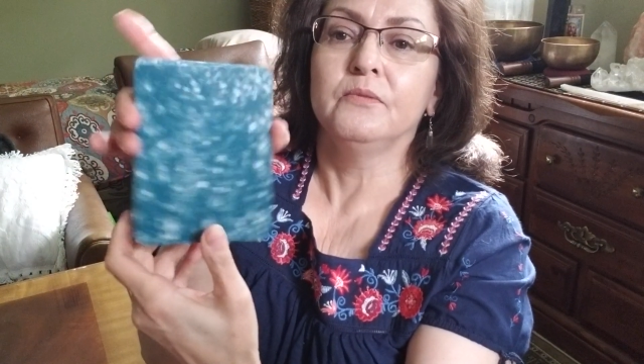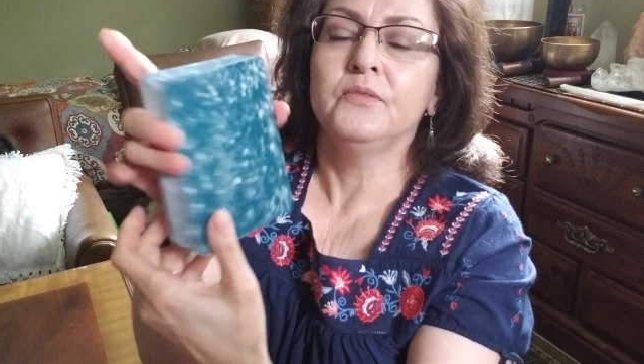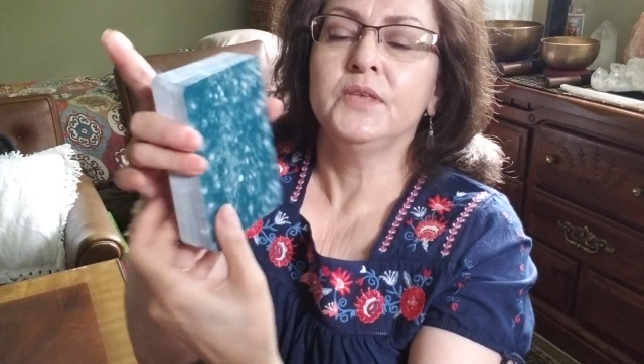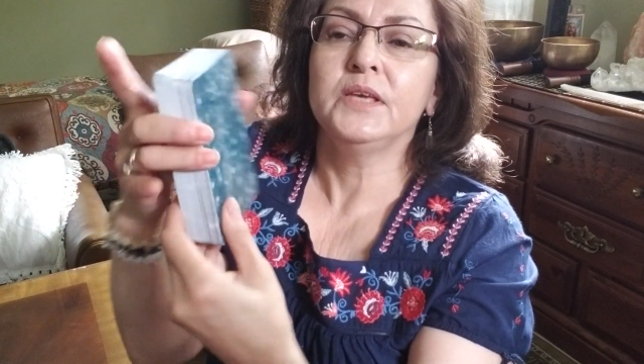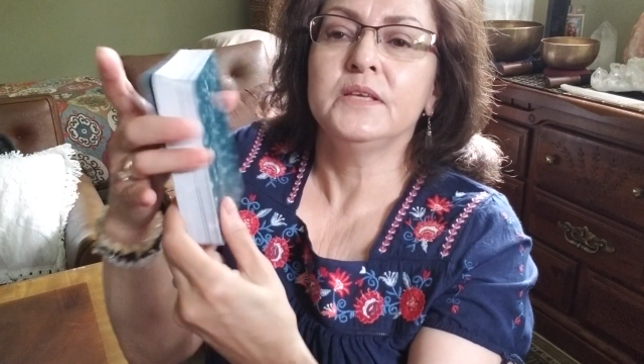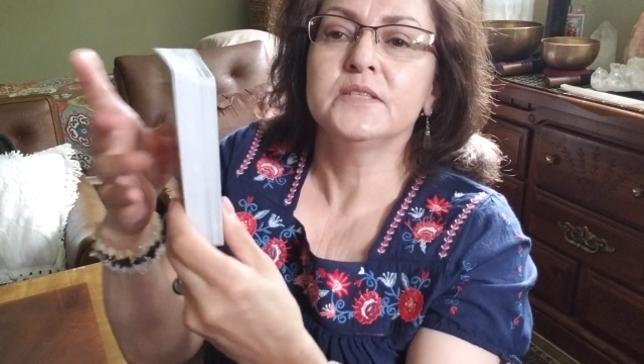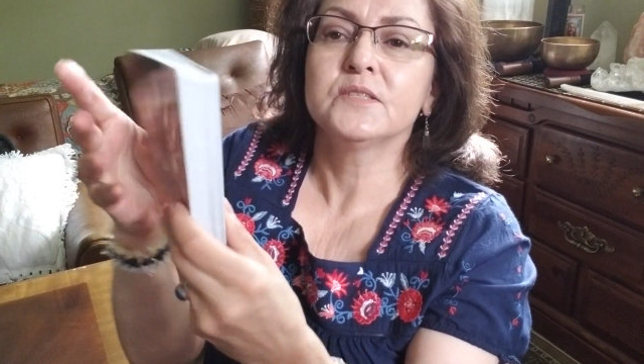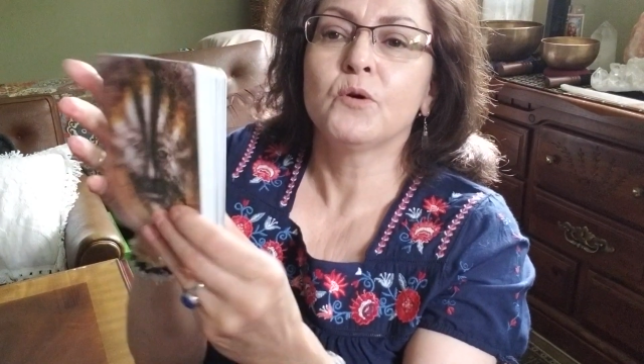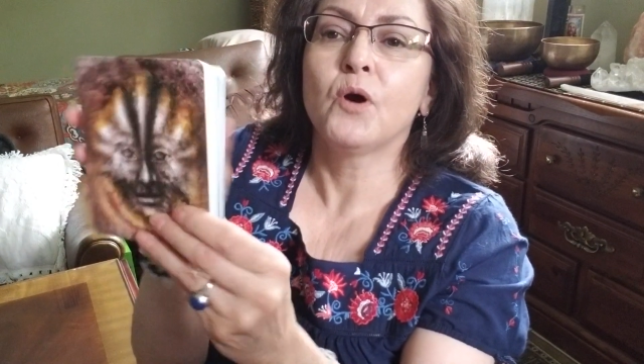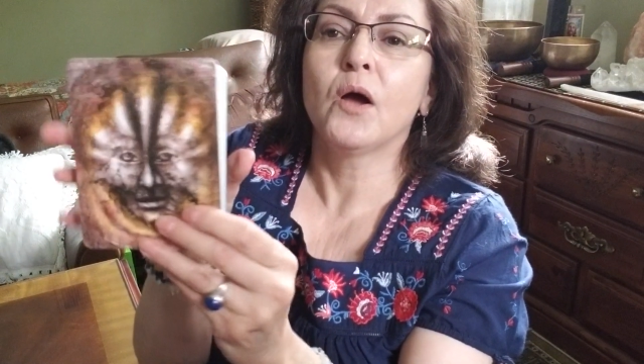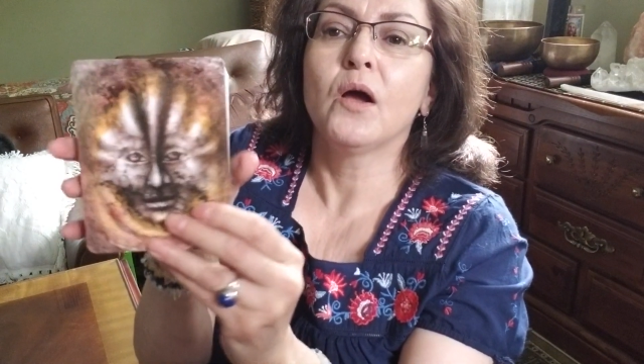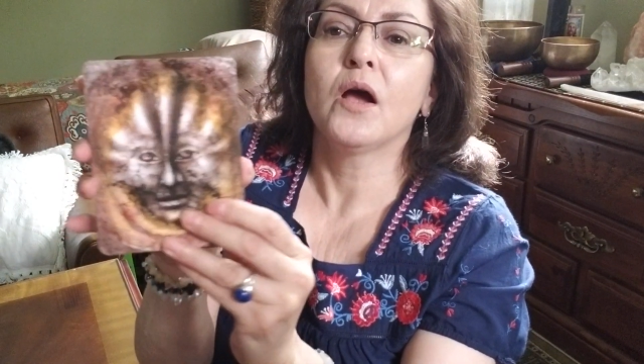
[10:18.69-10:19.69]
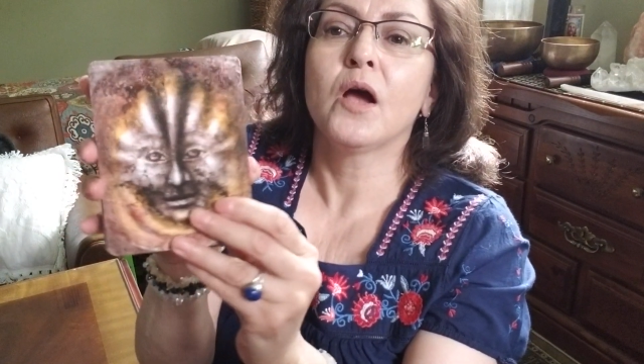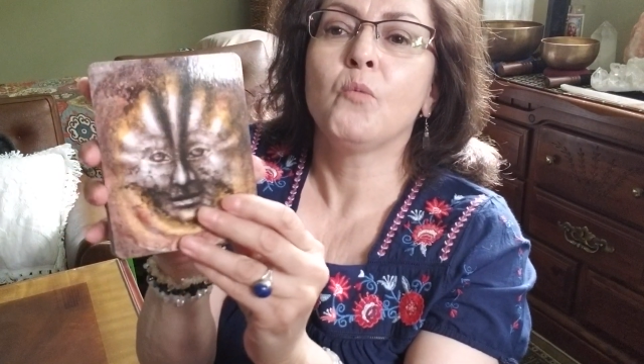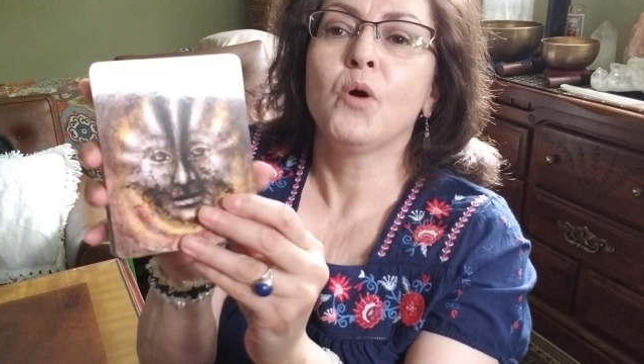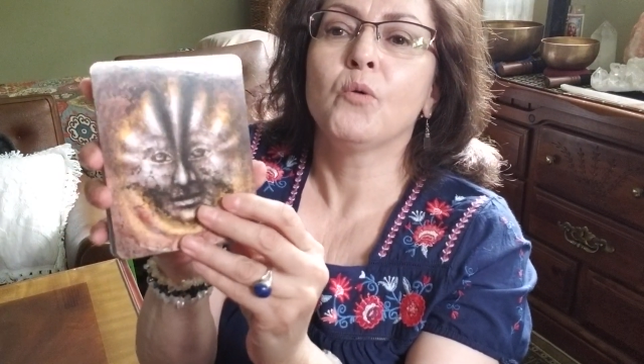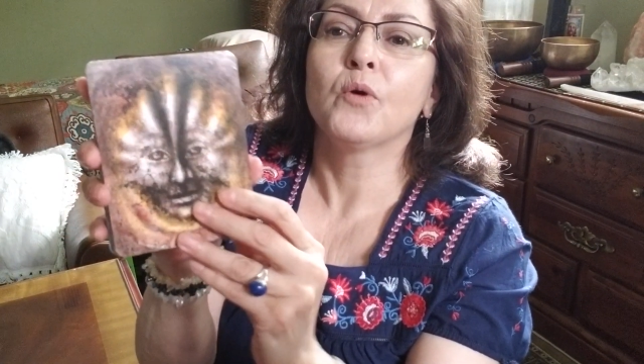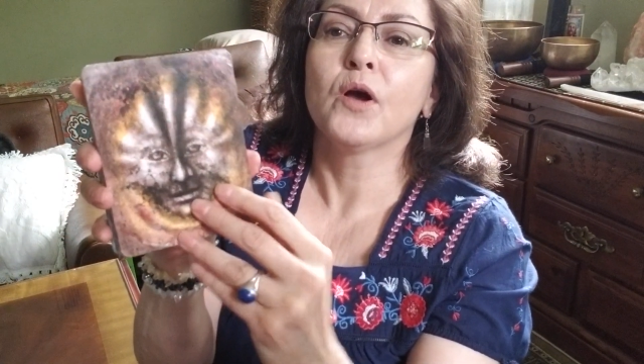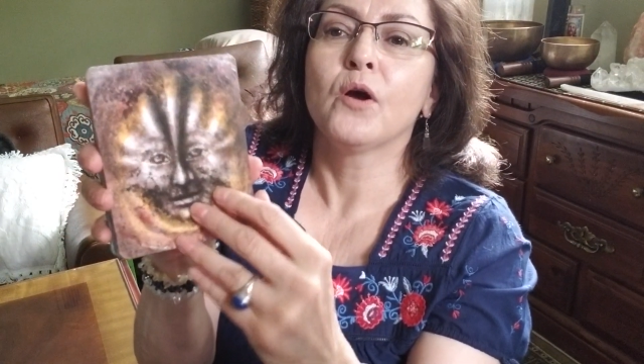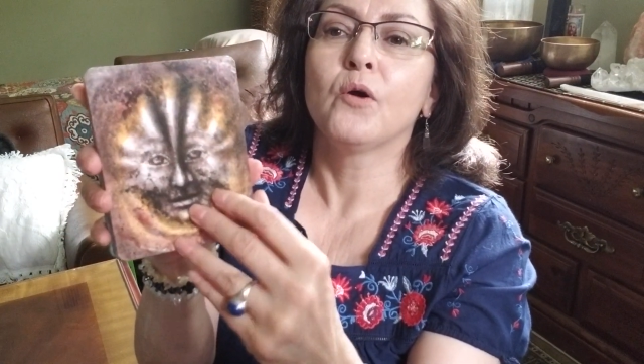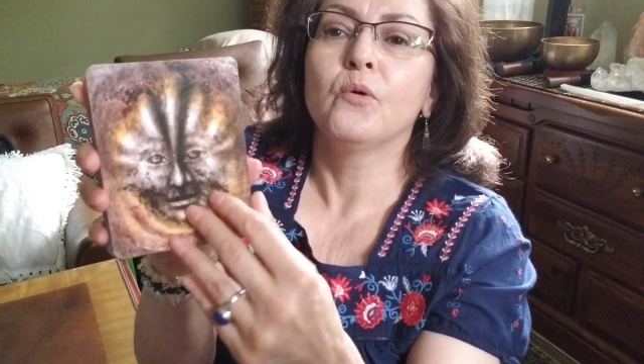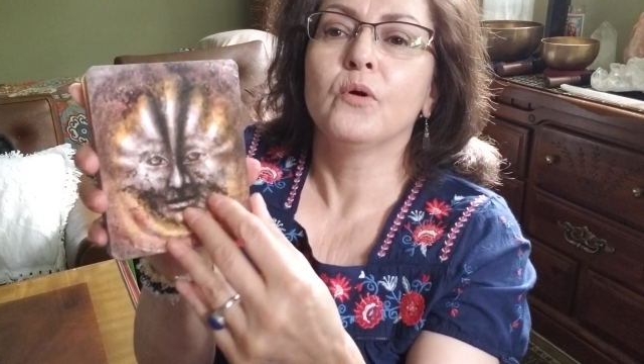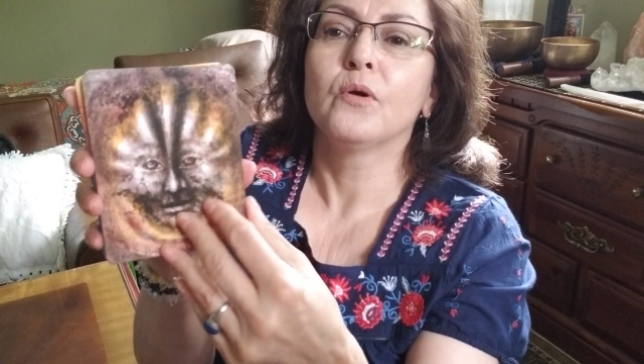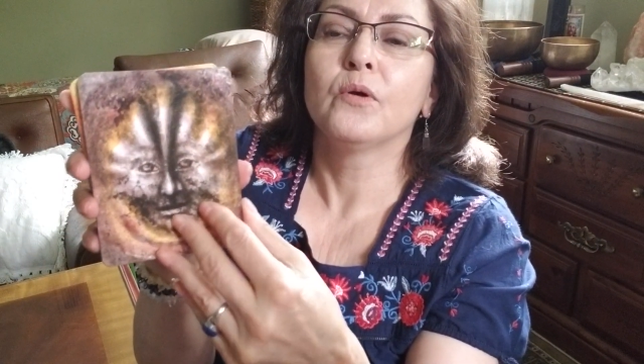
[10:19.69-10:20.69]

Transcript: these, so I won't go